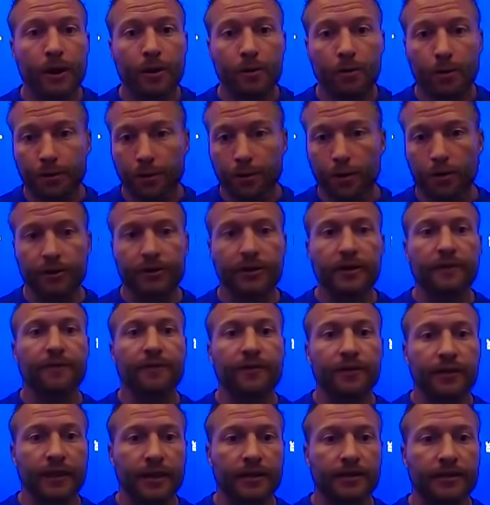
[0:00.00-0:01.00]
with all the
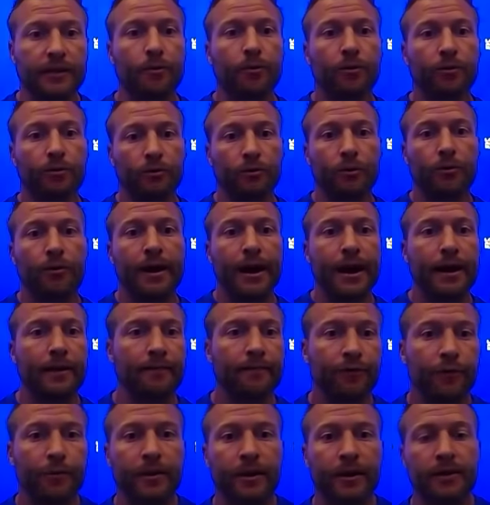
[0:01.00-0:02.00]
different things that were thrown at him
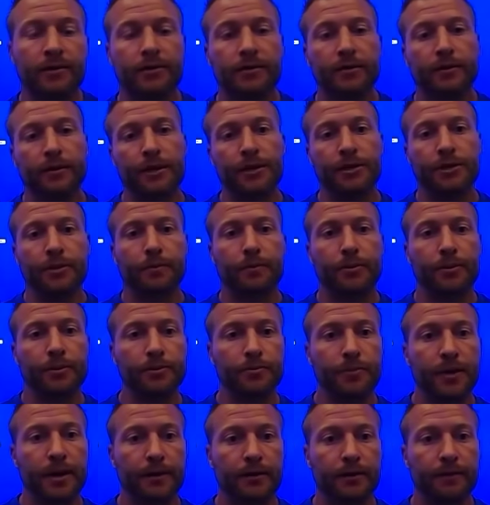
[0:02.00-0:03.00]
from an installation
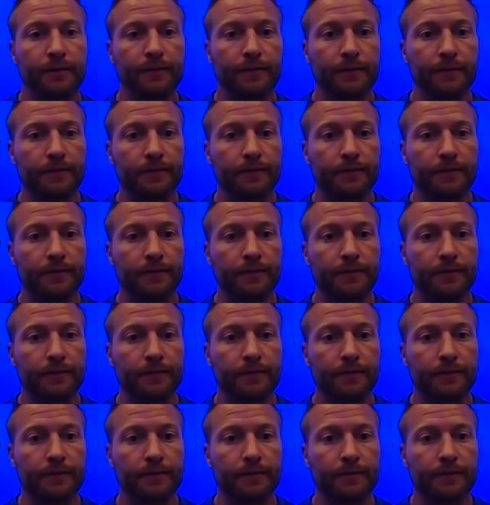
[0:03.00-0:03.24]
perspective.